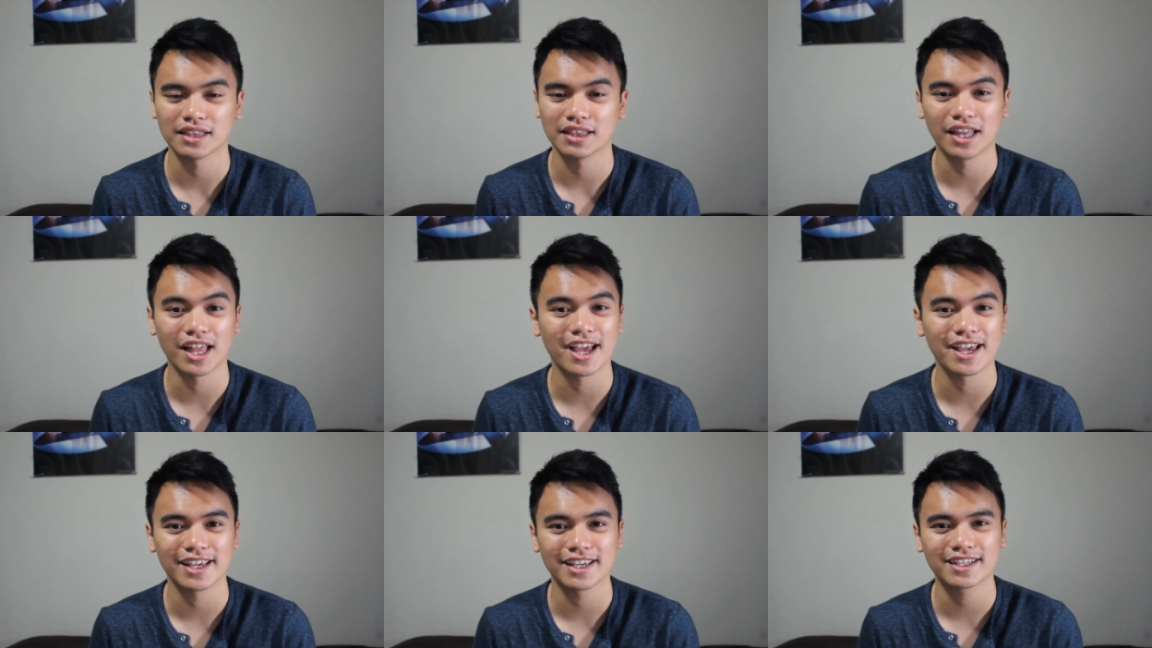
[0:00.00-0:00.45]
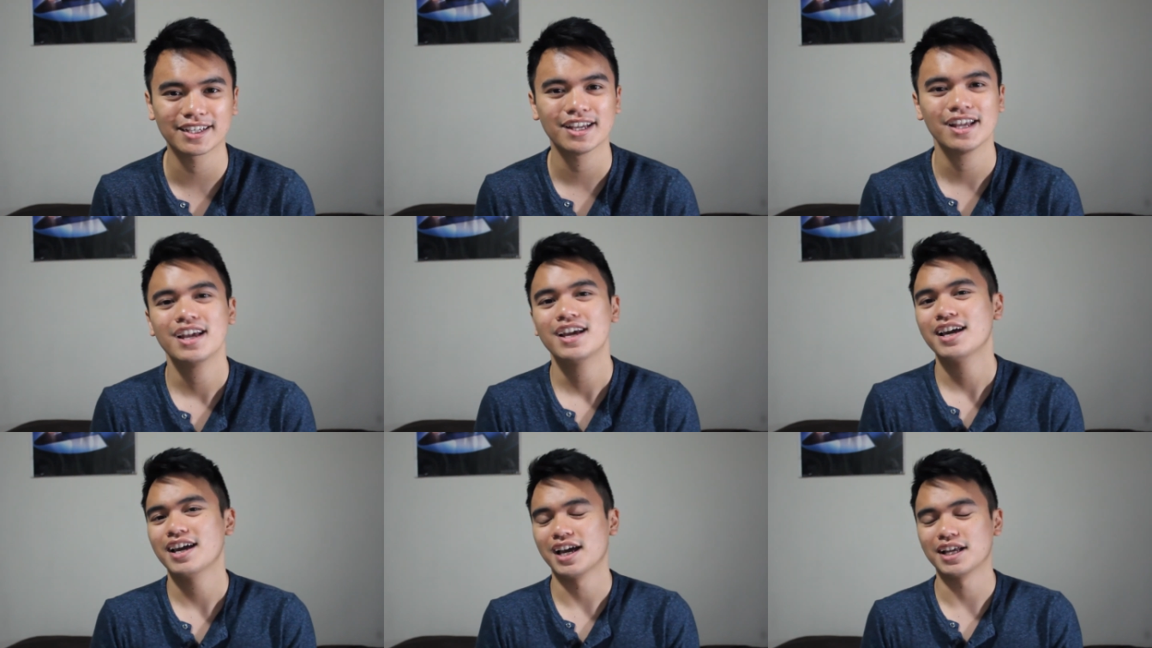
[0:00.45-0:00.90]
like,
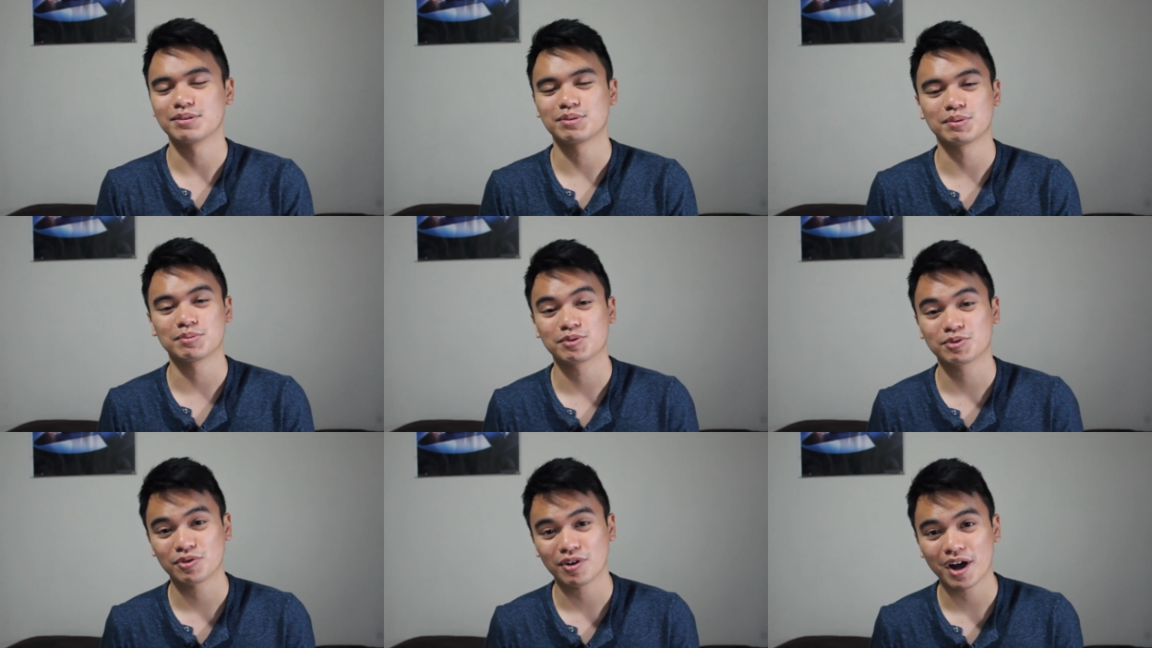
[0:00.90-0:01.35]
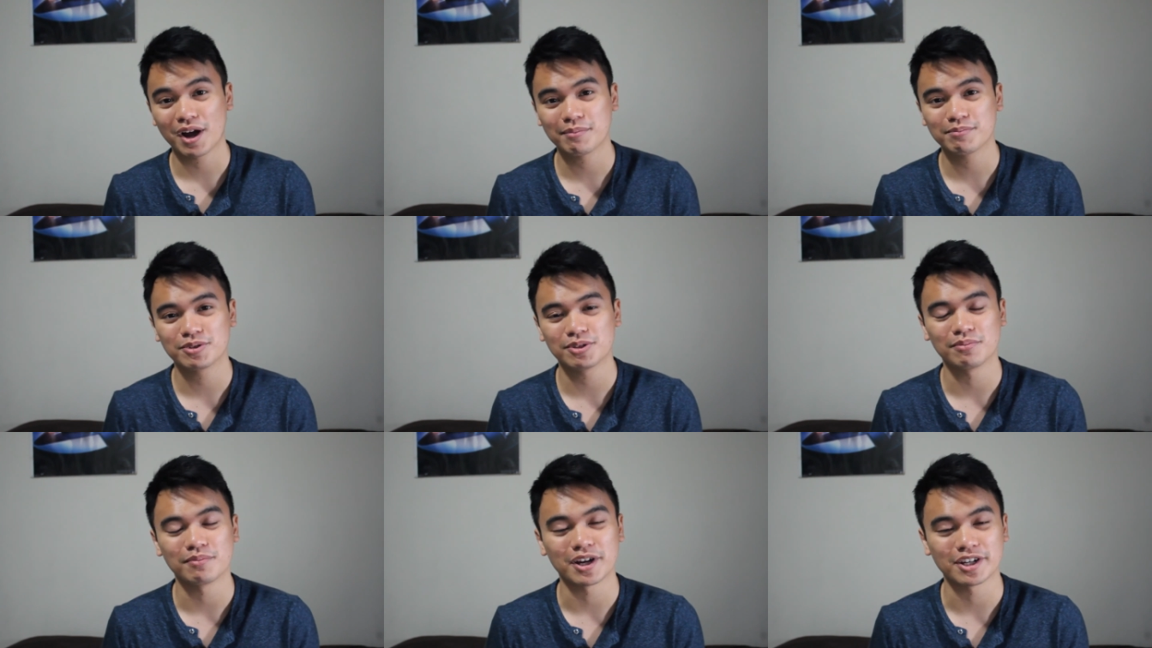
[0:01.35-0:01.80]
and subscribe
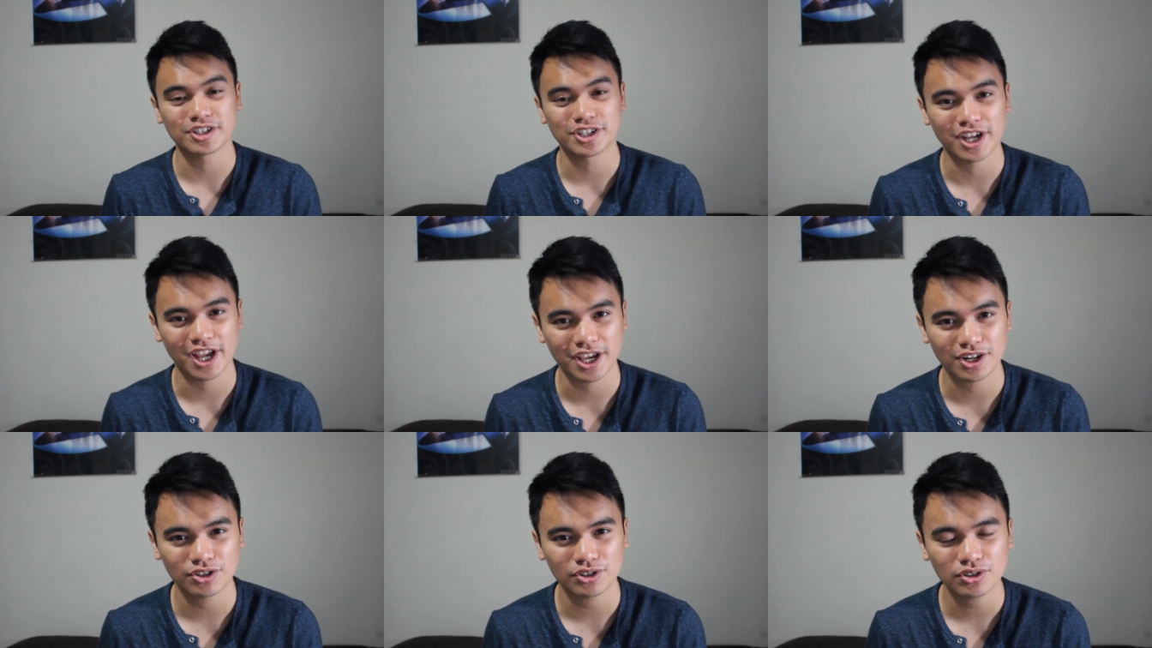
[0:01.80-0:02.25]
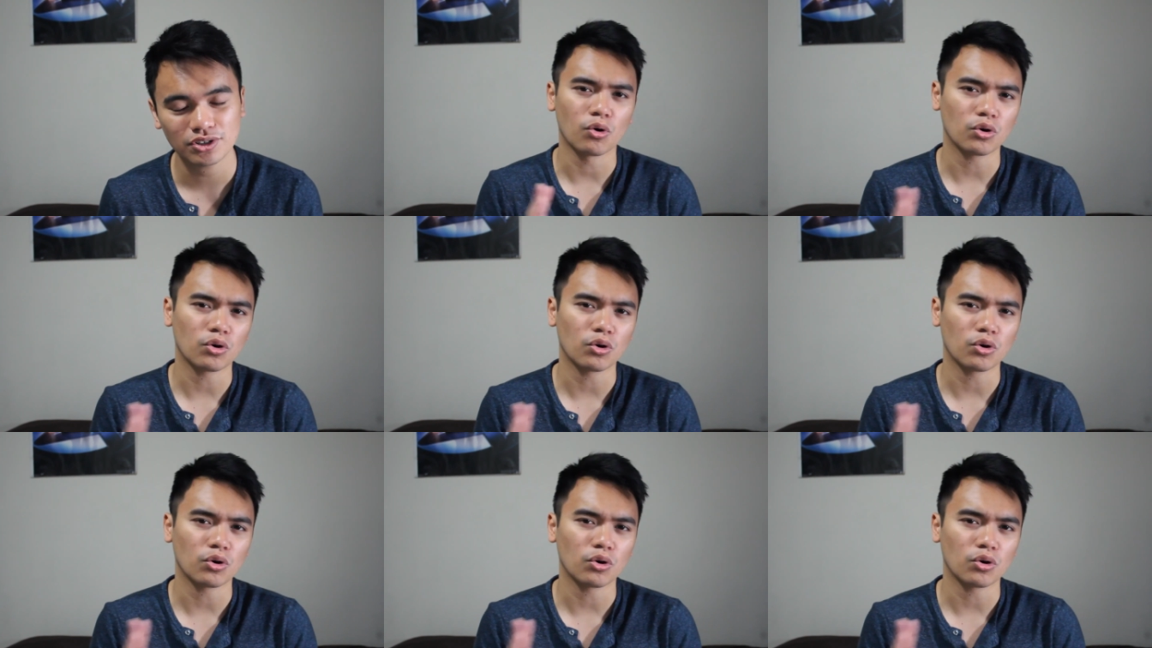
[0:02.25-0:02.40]
to my channel.